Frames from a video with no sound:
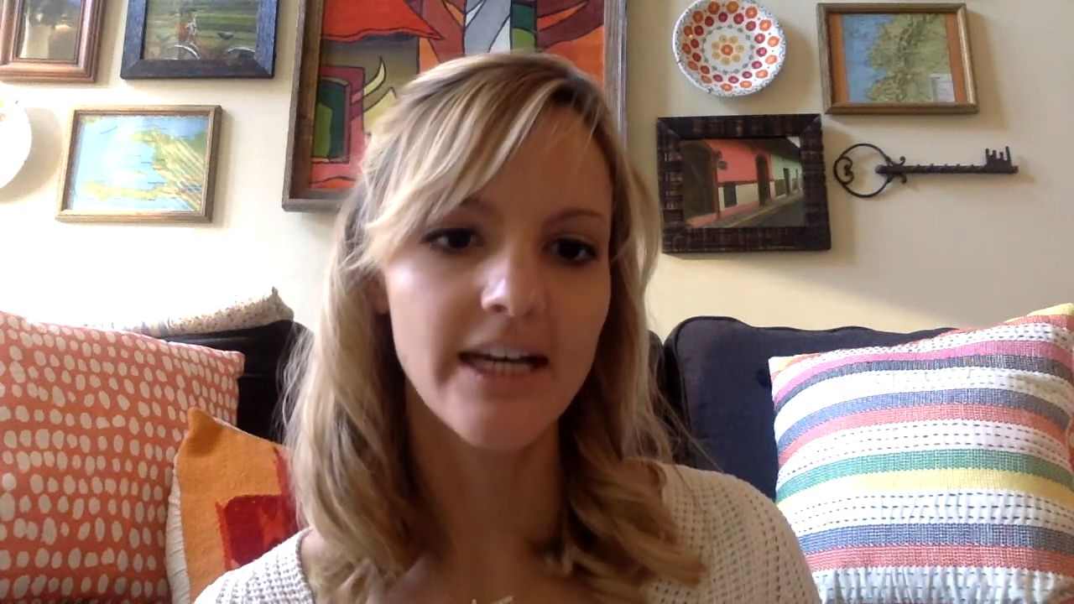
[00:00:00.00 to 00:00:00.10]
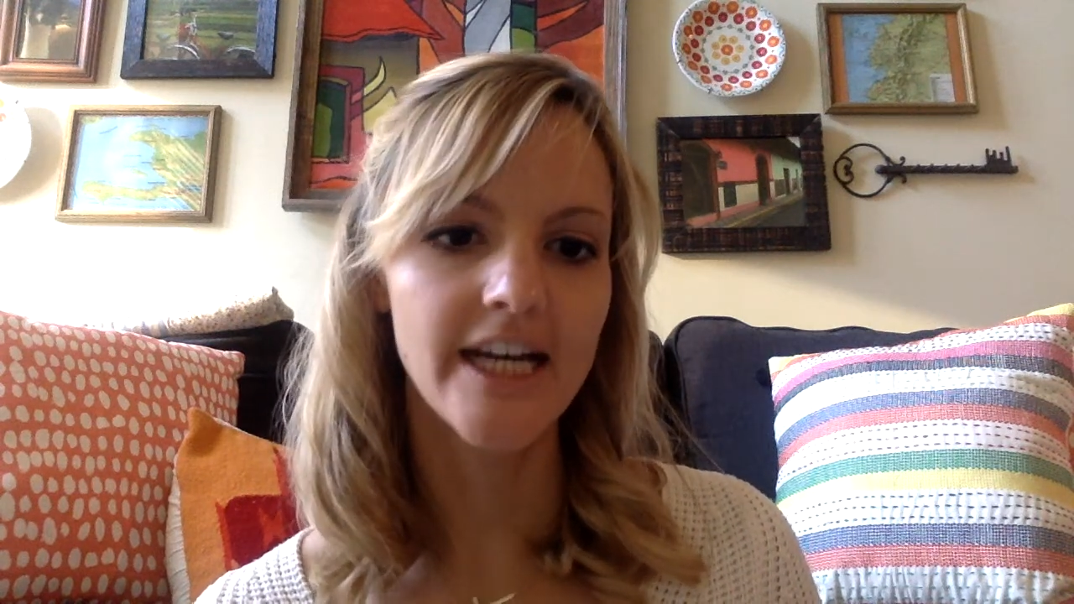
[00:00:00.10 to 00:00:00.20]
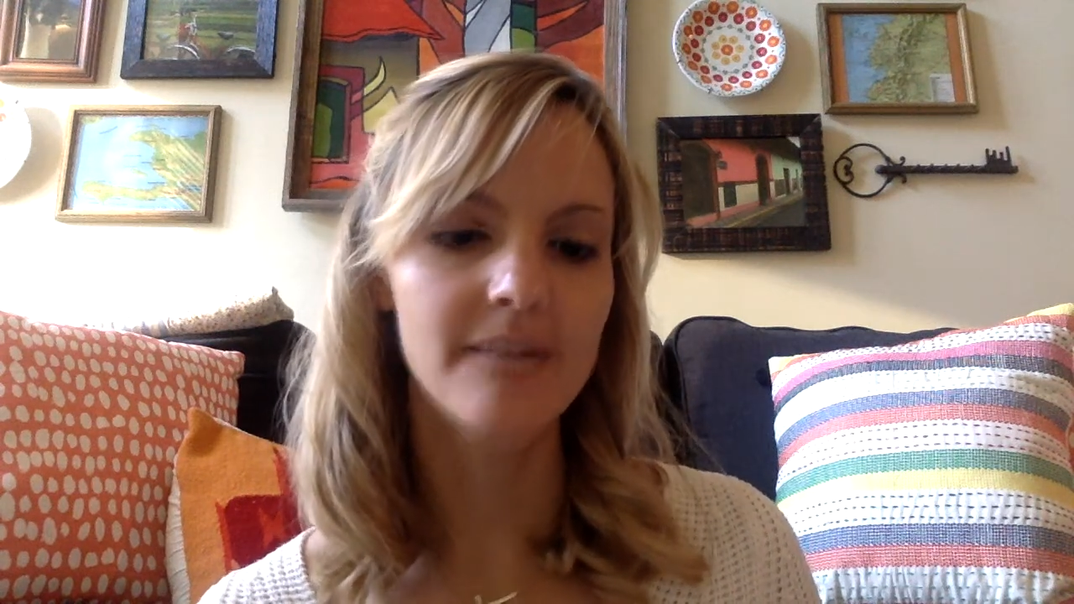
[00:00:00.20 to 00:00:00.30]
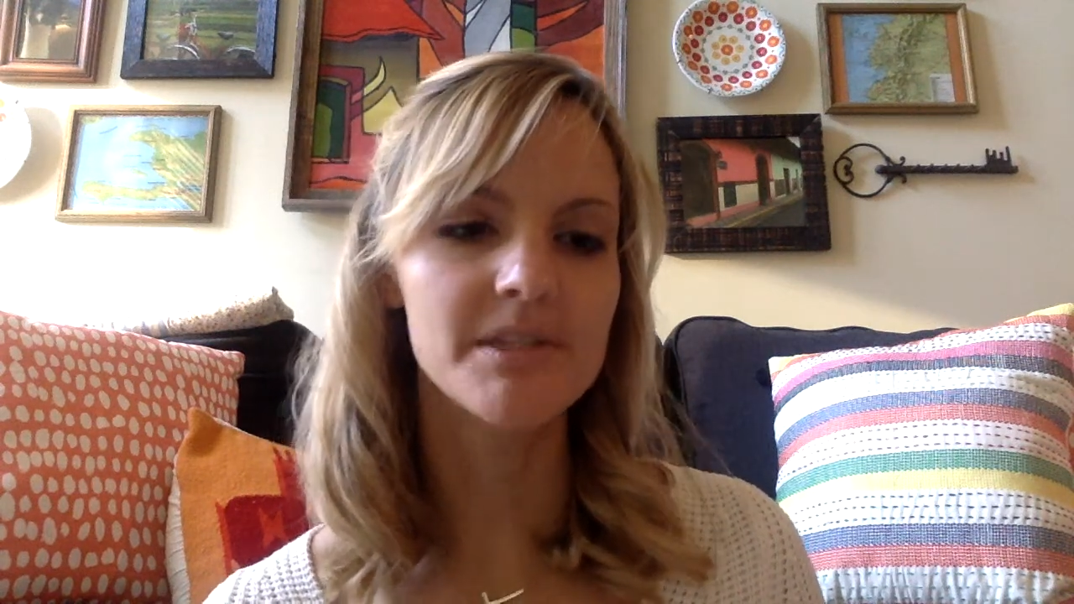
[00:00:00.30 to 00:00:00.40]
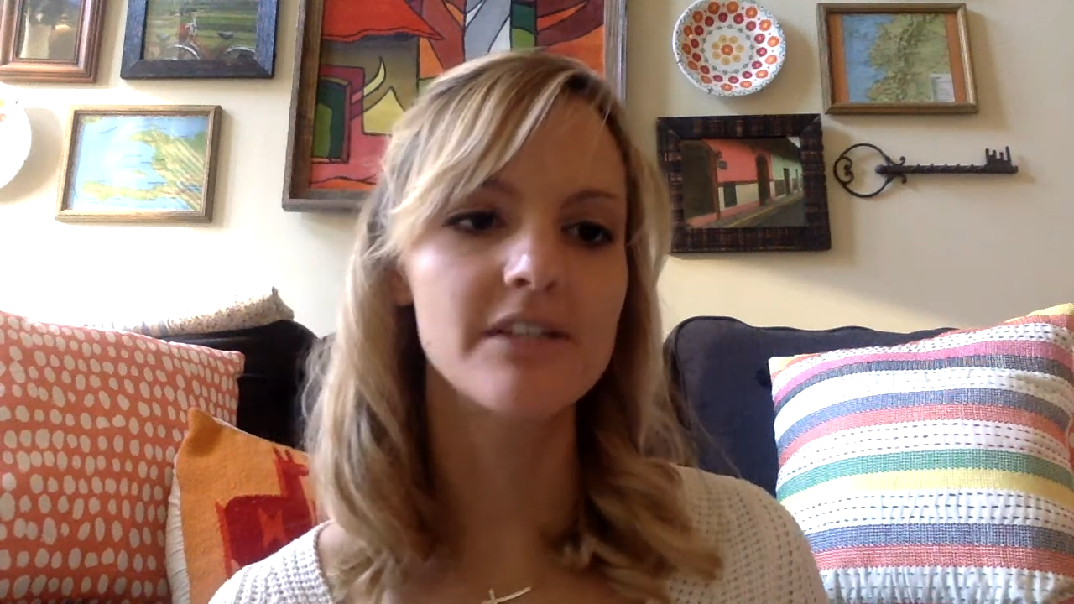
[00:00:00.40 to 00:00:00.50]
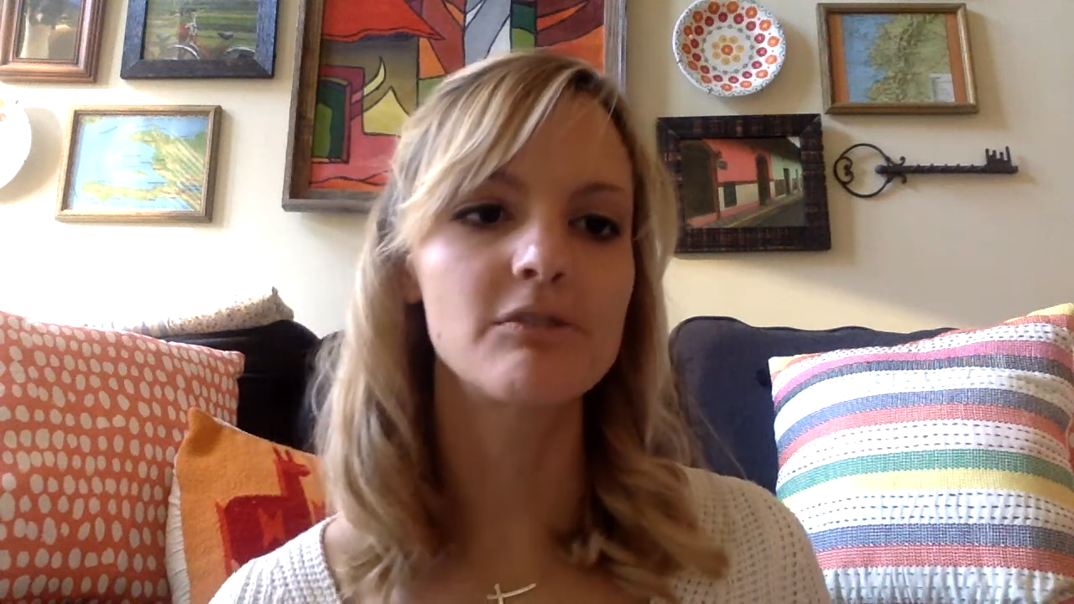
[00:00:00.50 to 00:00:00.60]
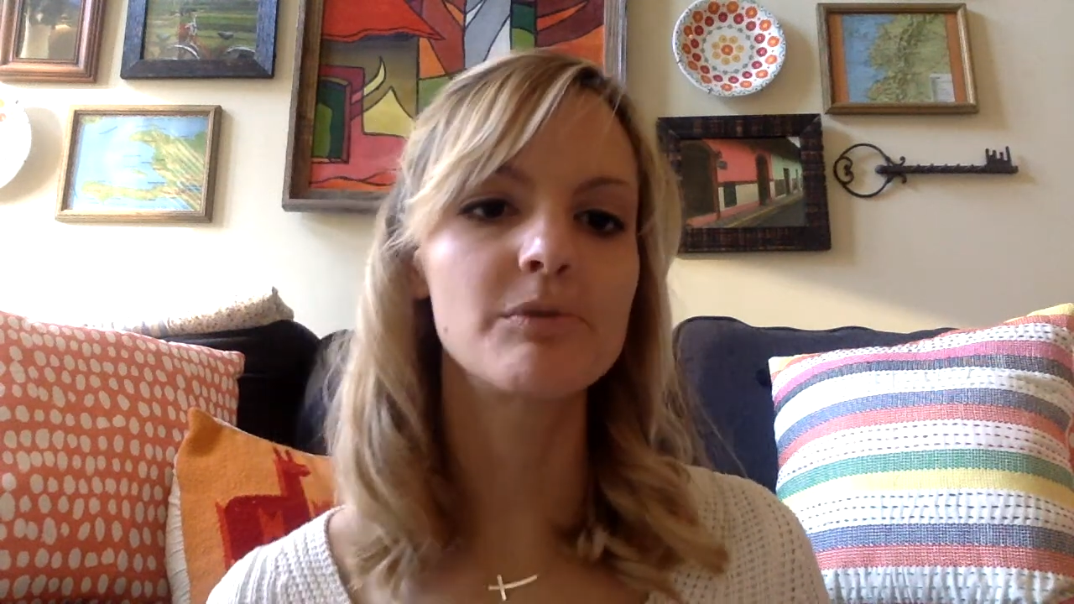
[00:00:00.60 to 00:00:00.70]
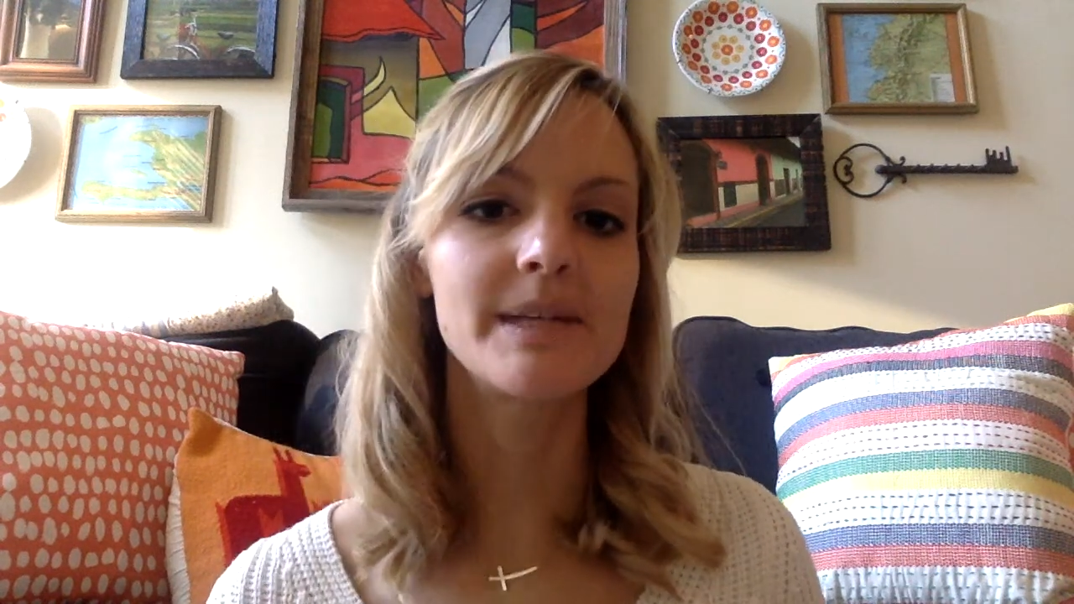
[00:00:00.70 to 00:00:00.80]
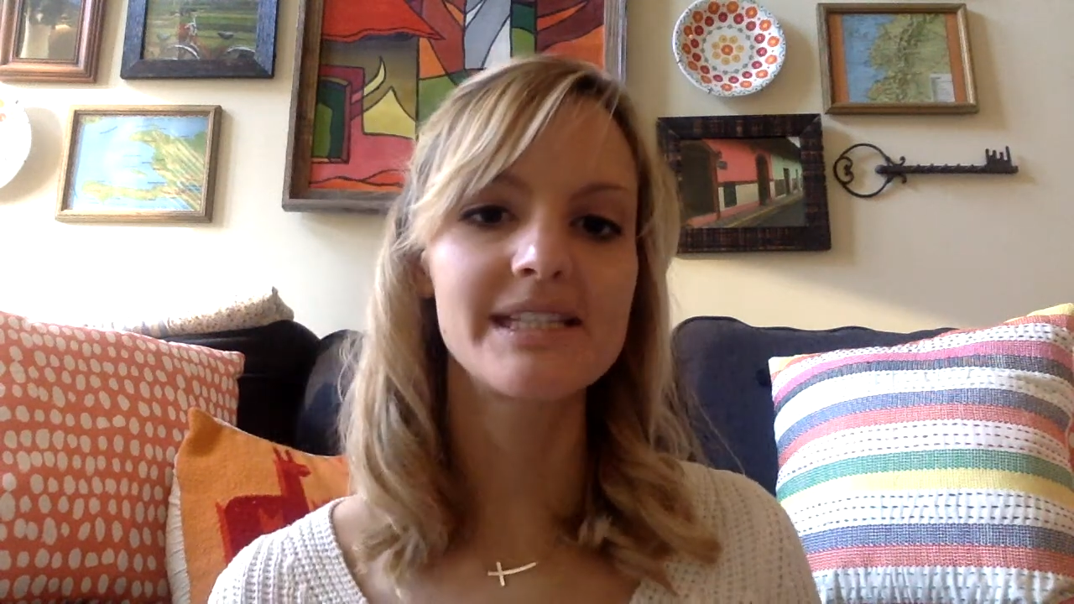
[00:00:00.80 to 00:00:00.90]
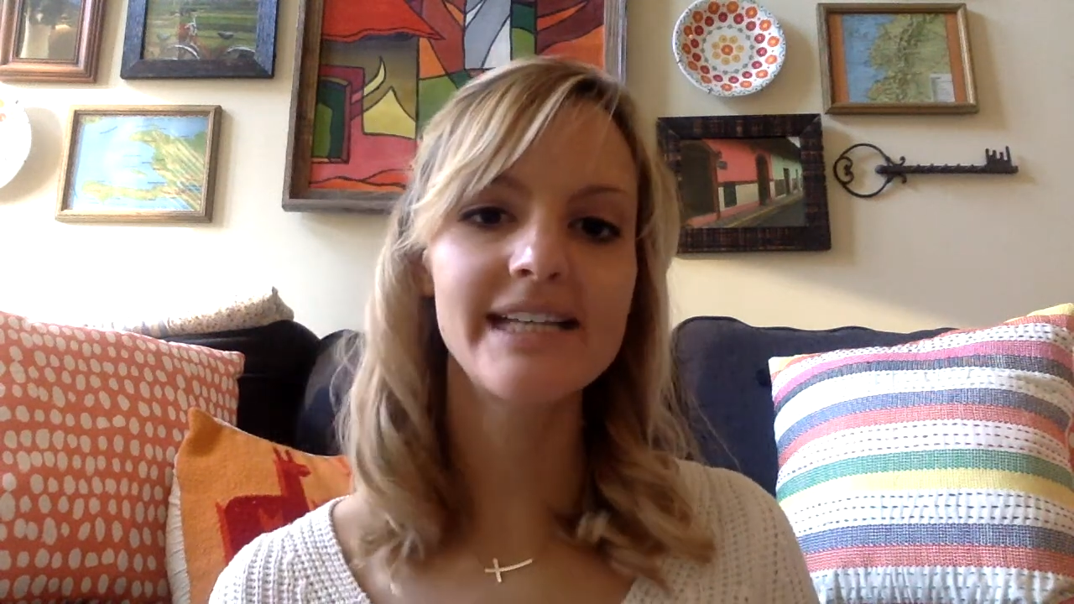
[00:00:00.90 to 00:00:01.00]
So it will
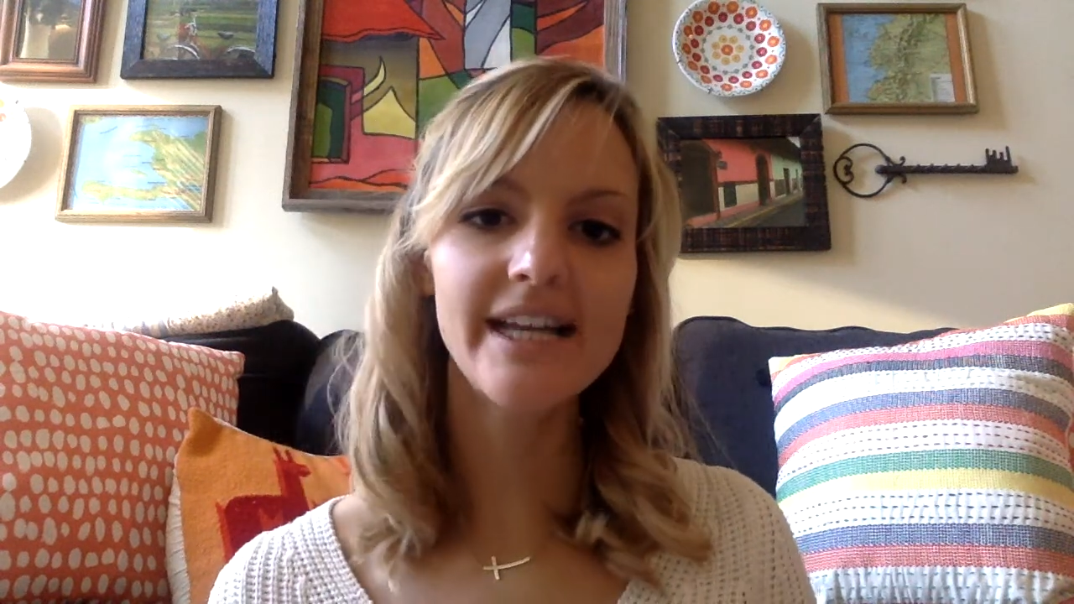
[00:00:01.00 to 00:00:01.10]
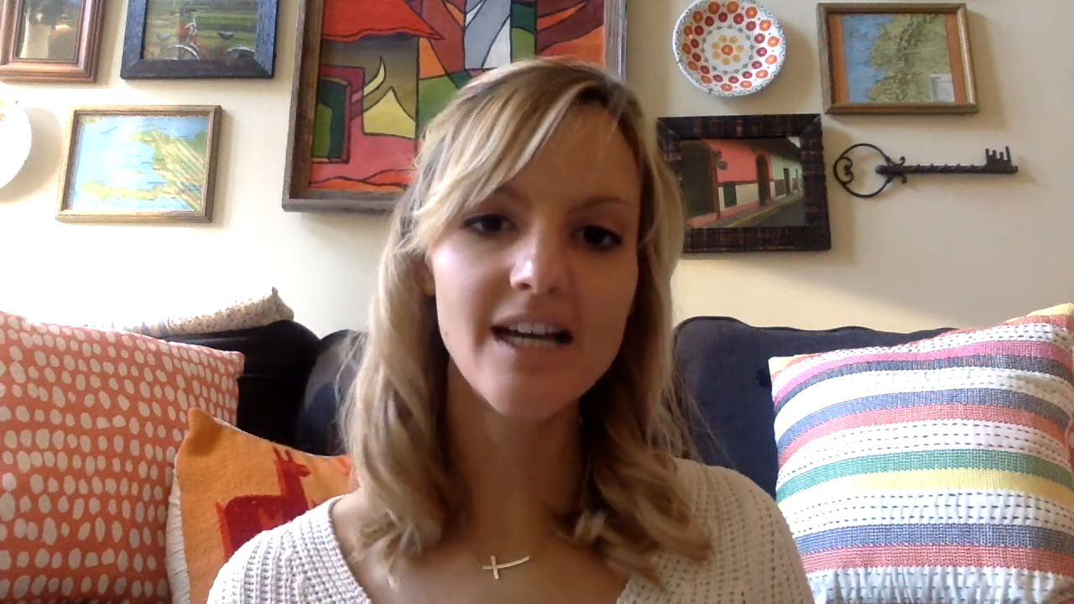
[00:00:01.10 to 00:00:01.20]
be set